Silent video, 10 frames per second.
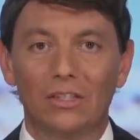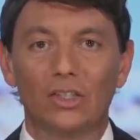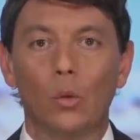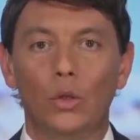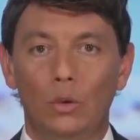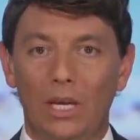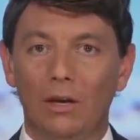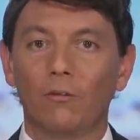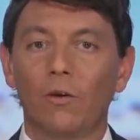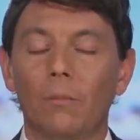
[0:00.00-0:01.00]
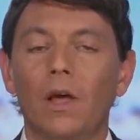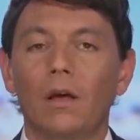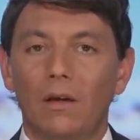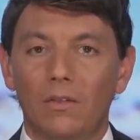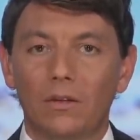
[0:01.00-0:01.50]
And so when you hear from
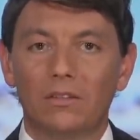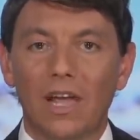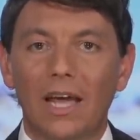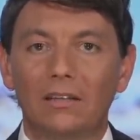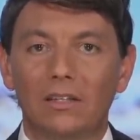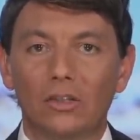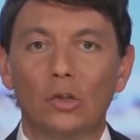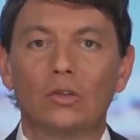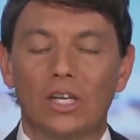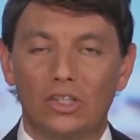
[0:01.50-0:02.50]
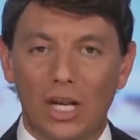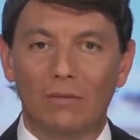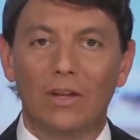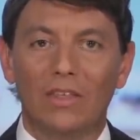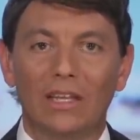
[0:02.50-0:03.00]
the scientists who say shut
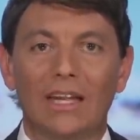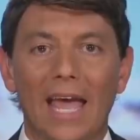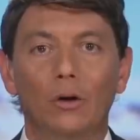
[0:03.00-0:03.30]
everything mm -hmm.